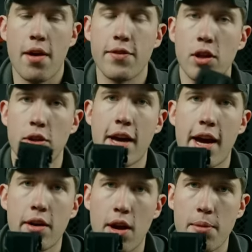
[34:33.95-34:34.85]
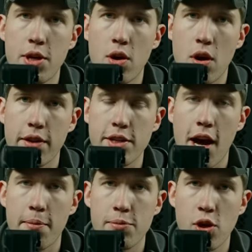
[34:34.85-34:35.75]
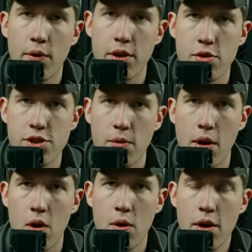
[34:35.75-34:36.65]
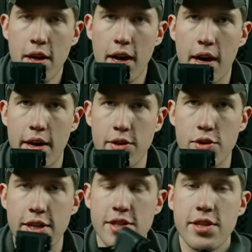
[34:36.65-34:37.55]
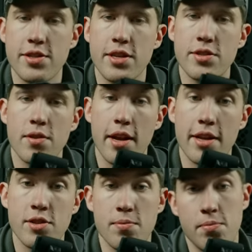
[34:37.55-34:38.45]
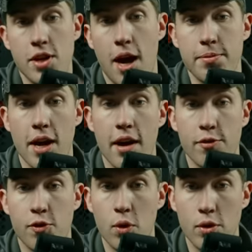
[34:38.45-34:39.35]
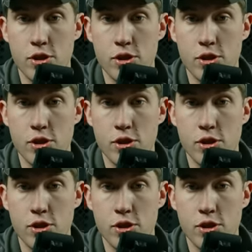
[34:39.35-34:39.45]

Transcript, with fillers: have the little diagram here on the top showing your zero uh, and your distances. And it's top dot for